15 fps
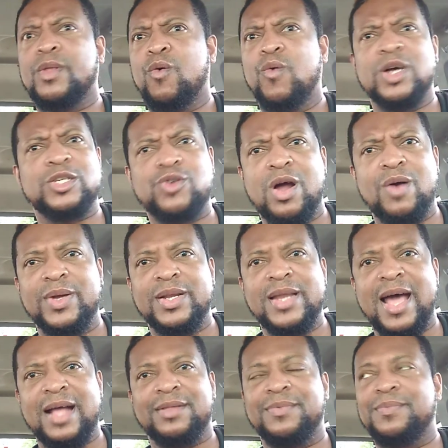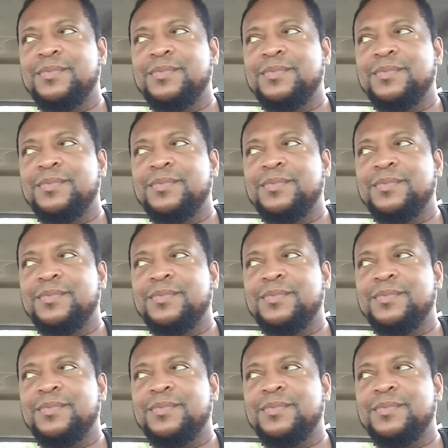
What's wrong with that?